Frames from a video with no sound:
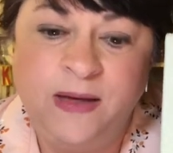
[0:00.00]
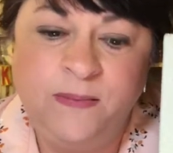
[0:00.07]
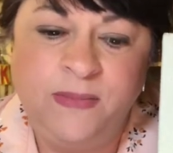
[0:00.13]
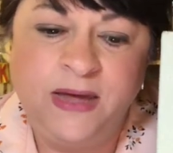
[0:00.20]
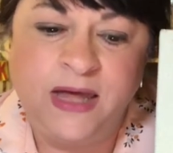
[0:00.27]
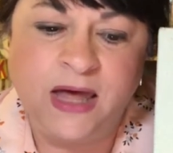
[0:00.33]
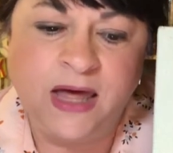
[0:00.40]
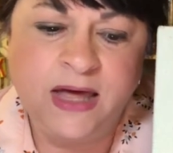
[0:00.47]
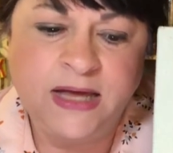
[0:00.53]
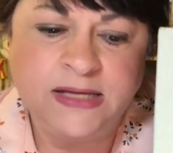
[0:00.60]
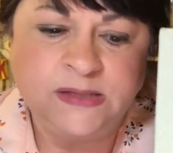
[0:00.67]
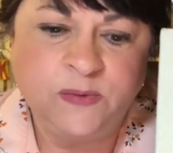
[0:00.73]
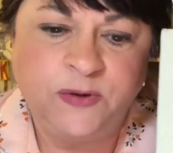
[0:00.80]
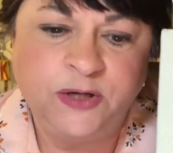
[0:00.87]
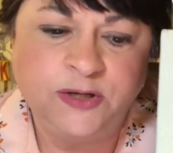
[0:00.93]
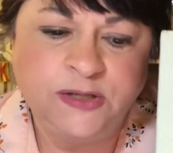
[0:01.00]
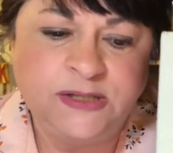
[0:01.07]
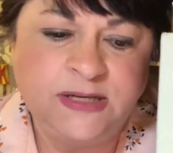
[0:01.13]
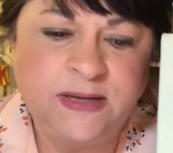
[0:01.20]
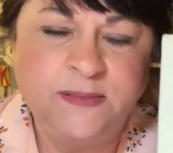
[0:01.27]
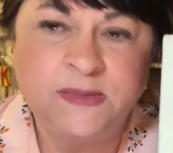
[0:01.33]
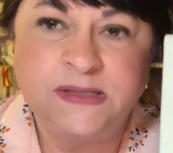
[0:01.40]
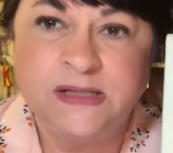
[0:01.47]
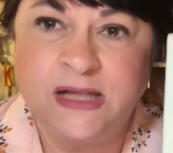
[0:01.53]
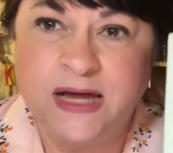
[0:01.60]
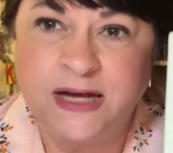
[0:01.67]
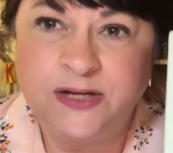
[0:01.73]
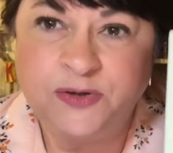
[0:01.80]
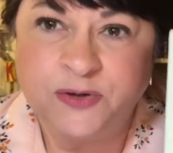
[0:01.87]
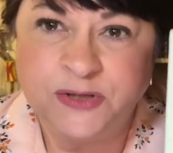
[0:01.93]
because when your seams
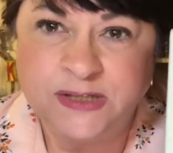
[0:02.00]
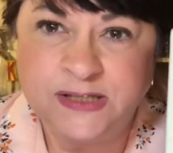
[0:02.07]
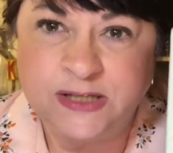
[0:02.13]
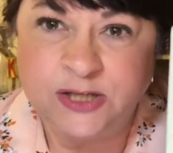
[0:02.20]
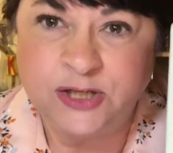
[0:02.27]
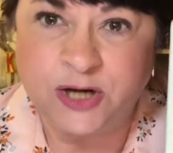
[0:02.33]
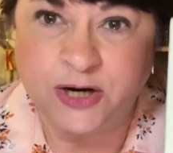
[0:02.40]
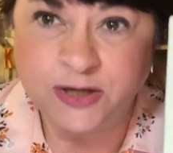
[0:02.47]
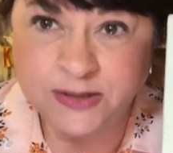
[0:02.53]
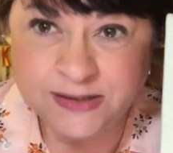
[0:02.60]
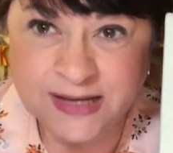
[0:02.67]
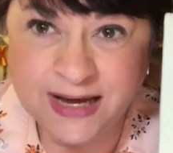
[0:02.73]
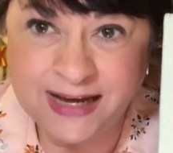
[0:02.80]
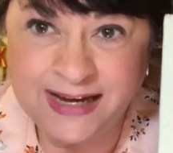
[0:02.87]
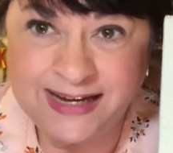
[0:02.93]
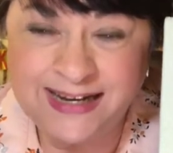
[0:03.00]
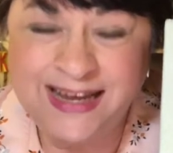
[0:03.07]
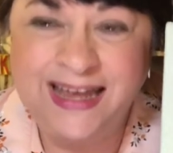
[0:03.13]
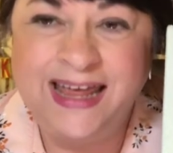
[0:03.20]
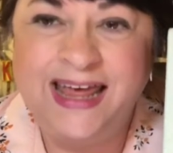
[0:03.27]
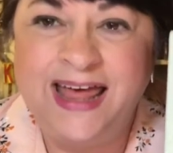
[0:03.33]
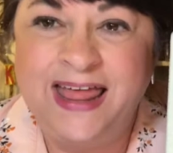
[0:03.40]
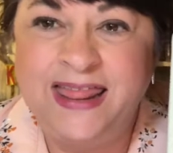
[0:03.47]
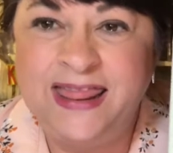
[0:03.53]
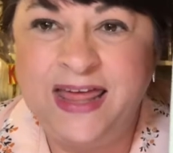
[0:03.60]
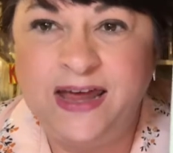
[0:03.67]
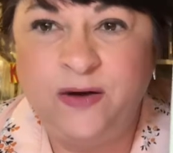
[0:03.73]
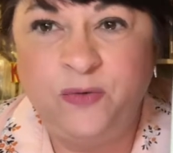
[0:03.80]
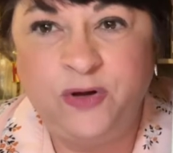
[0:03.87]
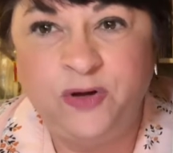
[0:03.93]
lay towards the dark side,
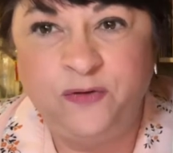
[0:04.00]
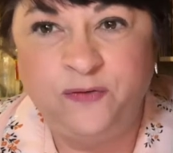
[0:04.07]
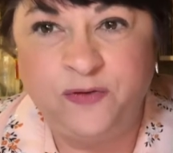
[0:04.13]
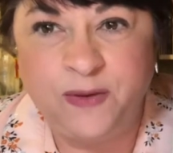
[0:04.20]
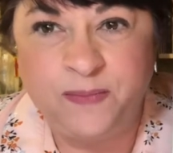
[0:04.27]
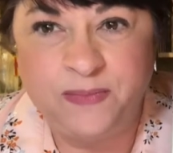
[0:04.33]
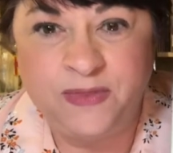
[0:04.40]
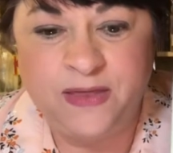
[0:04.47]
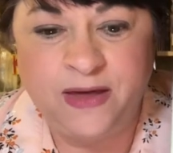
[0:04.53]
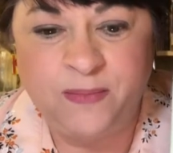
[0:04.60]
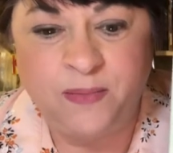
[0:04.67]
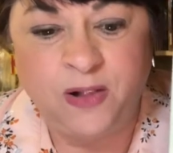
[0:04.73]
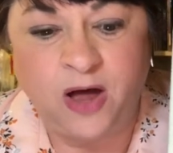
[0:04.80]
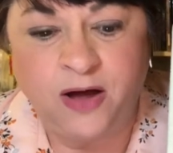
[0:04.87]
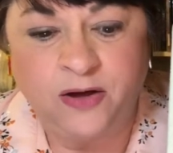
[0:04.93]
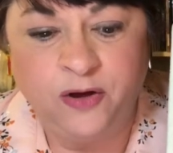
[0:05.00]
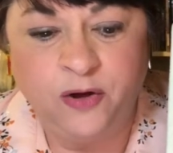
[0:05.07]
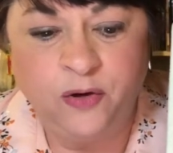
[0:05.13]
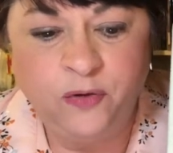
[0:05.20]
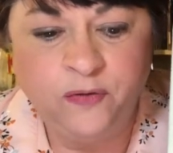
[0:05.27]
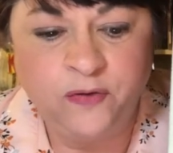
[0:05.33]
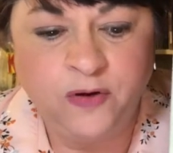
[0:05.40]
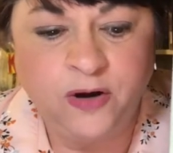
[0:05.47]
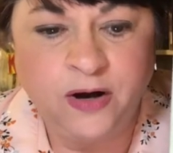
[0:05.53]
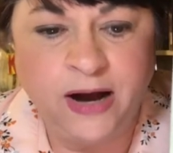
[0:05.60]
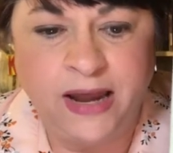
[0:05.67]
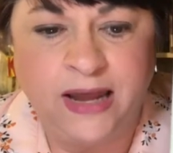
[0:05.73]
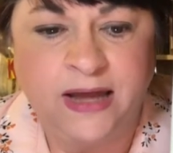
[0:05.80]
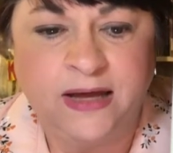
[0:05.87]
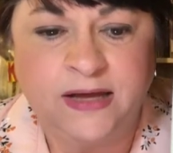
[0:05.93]
then when you flip the block over
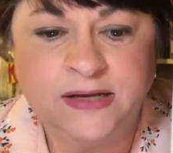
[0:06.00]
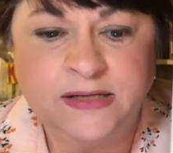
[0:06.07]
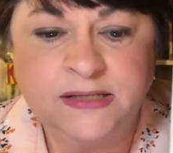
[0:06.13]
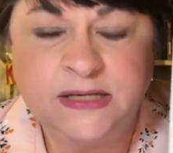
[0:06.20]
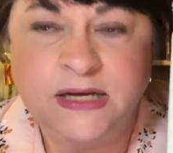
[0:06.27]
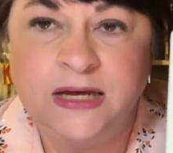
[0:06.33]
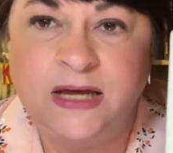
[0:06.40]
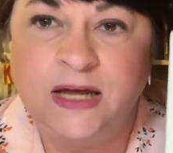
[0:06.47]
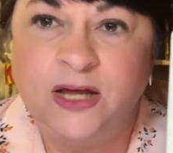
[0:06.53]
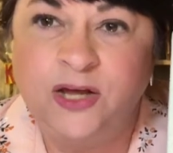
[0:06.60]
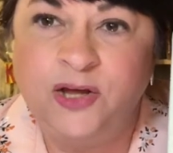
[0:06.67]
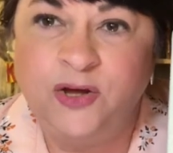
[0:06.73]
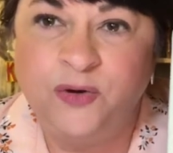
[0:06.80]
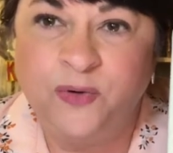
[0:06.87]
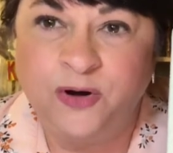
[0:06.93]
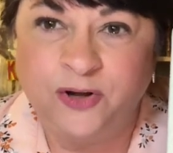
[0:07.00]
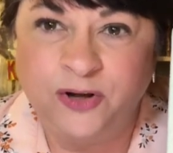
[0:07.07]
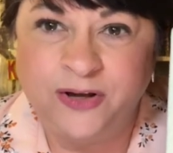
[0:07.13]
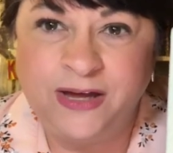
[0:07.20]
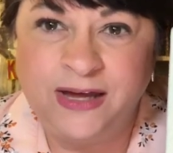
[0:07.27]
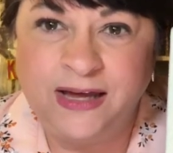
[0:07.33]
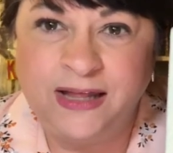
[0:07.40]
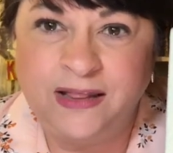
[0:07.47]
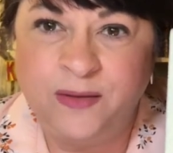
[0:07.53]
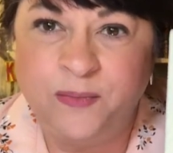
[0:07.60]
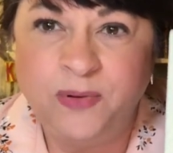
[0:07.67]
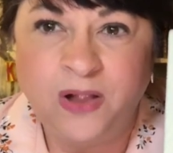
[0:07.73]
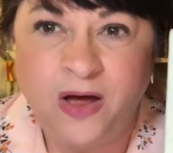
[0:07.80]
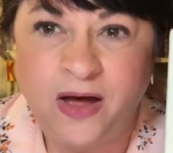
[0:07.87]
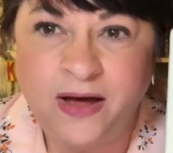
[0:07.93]
and you are looking at the
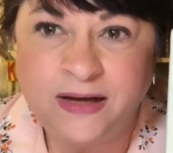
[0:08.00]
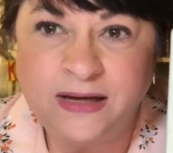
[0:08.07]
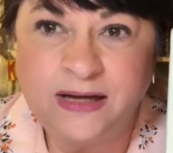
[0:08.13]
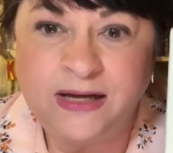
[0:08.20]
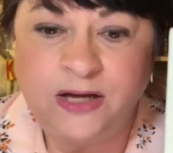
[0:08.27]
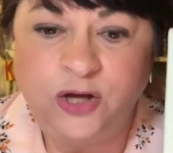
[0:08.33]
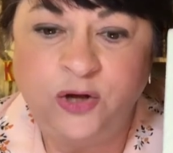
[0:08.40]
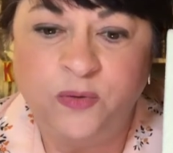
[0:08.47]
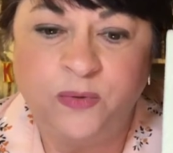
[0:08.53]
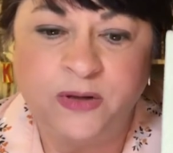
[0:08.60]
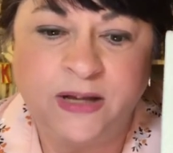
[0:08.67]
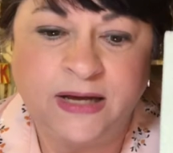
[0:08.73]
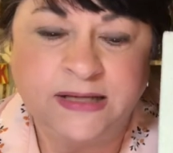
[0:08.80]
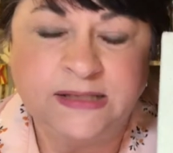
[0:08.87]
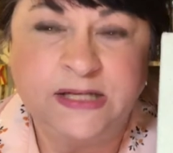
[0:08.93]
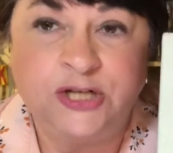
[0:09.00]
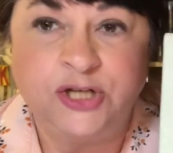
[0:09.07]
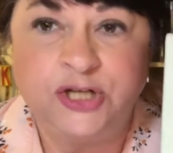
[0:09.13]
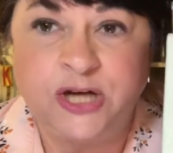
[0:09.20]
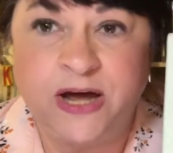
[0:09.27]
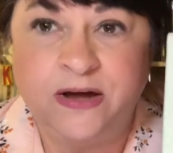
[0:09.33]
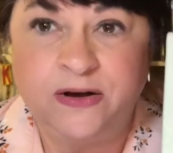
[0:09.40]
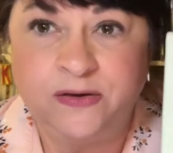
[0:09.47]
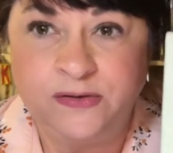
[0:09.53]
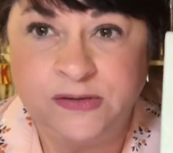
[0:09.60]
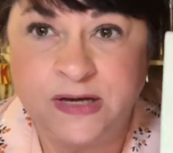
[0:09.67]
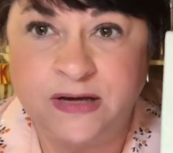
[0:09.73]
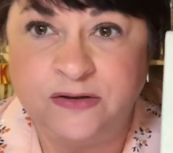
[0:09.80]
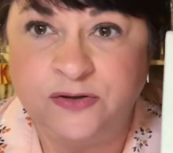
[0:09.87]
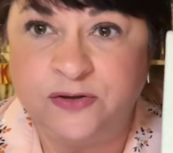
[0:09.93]
block, you will not see
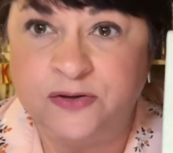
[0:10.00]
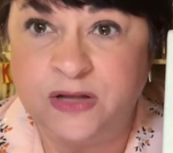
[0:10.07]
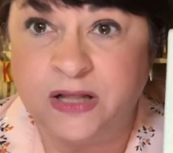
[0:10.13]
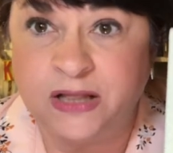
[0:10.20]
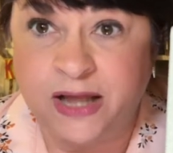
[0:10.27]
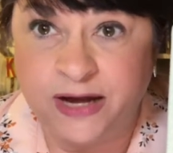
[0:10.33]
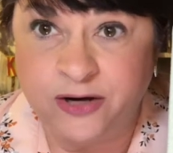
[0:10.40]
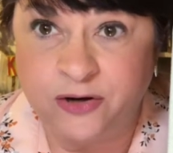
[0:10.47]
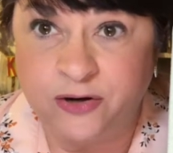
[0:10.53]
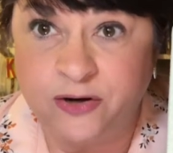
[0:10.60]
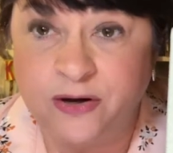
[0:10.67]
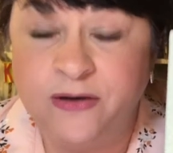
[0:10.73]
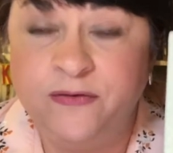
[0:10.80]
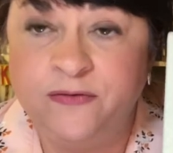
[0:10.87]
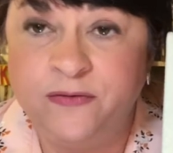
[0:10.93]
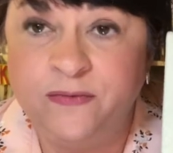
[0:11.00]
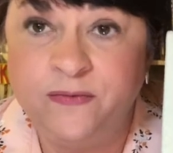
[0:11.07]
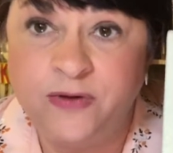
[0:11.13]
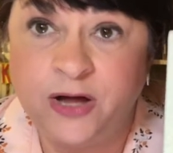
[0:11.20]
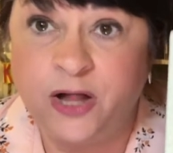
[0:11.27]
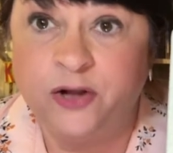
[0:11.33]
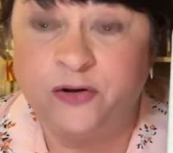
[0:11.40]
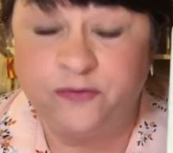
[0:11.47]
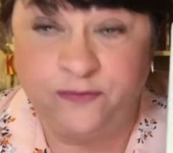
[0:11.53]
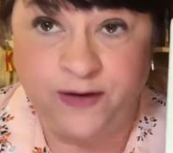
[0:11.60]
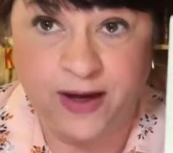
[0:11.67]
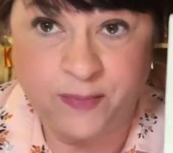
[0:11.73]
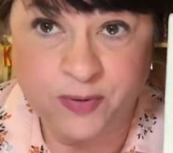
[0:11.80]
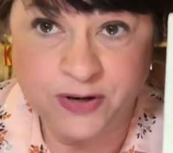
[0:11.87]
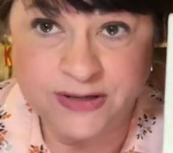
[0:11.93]
shadows under the lighter colored
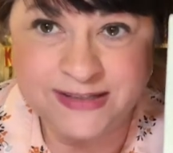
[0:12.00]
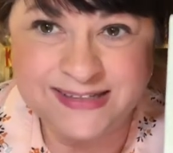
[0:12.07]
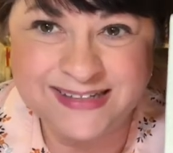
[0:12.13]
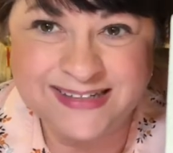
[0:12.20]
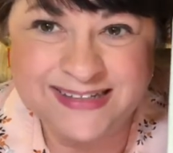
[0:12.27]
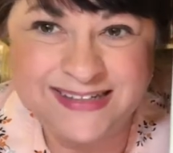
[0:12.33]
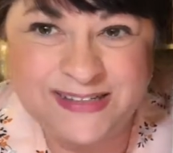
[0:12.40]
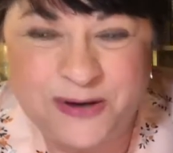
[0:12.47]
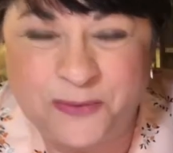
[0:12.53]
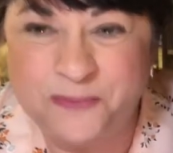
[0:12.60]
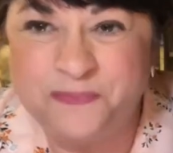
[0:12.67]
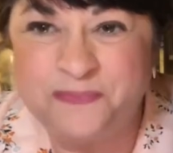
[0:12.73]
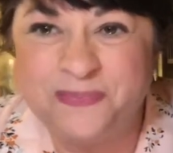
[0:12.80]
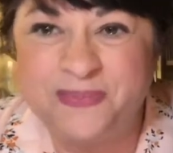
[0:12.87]
fabrics. So